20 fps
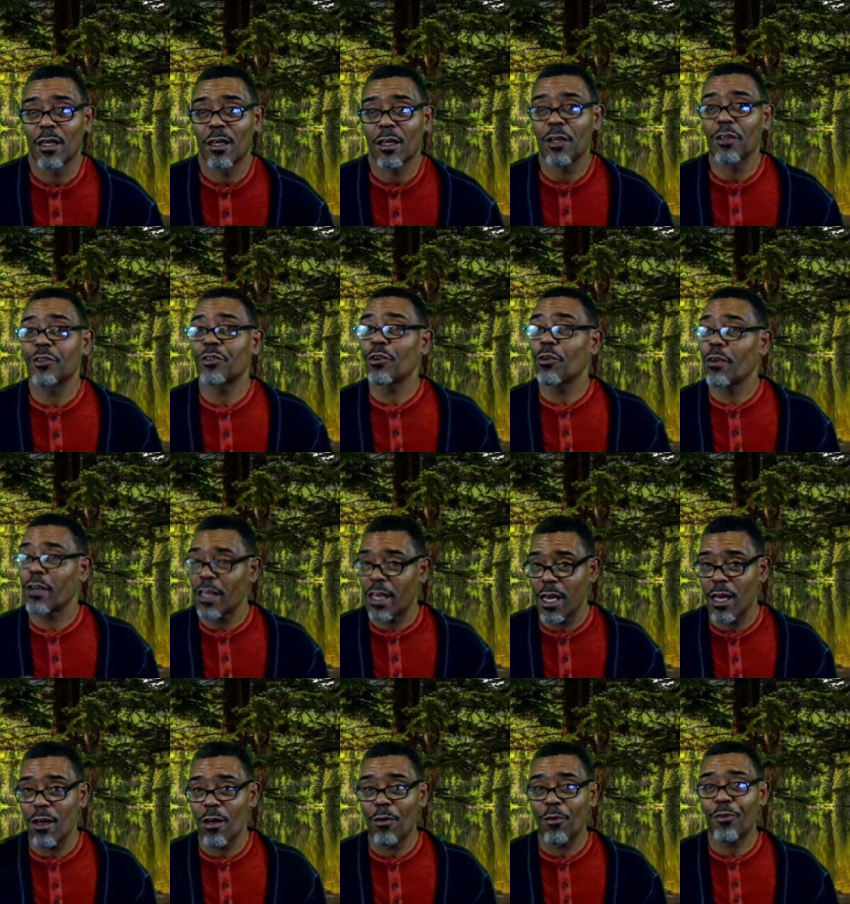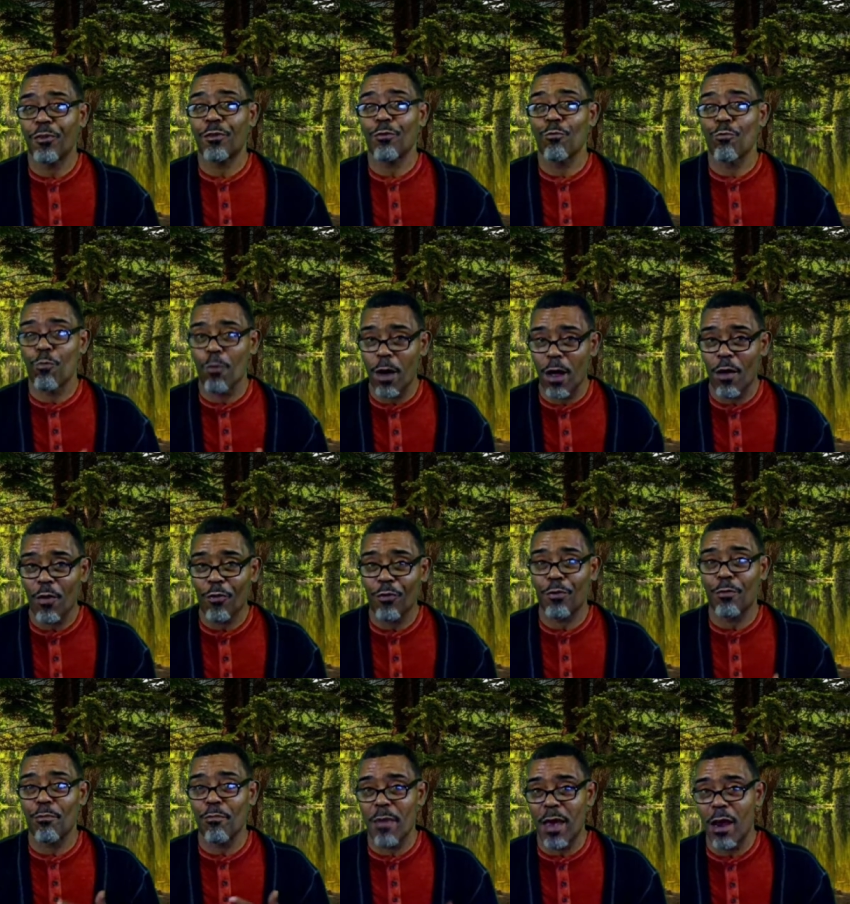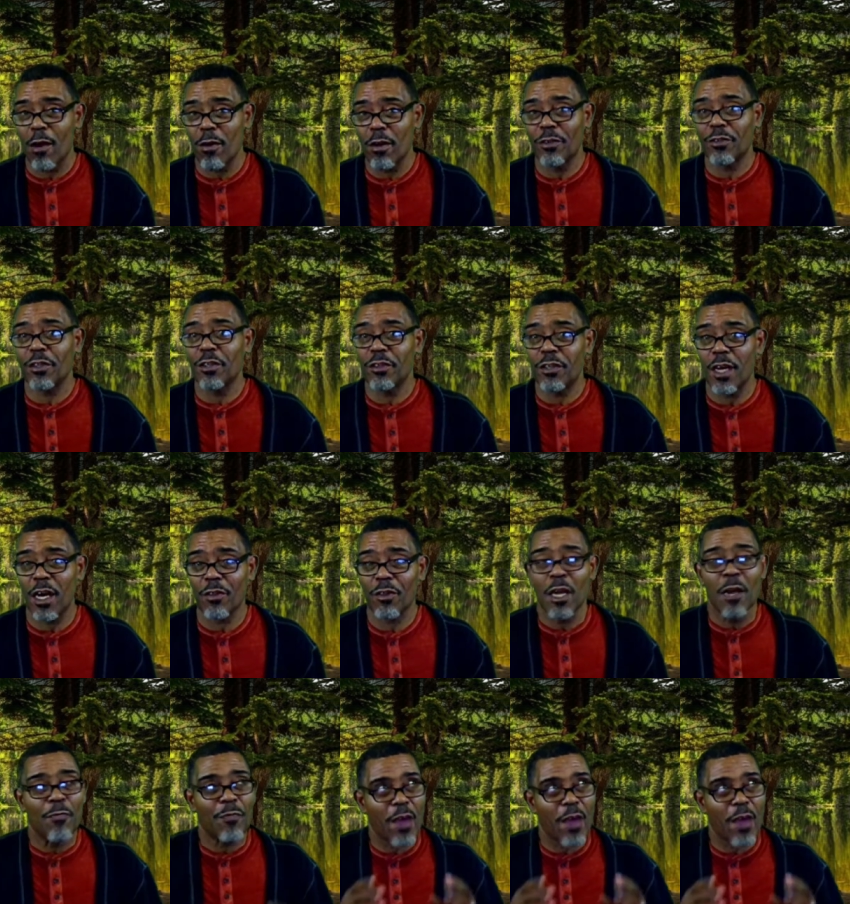concerning health, wealth, marriage, and death.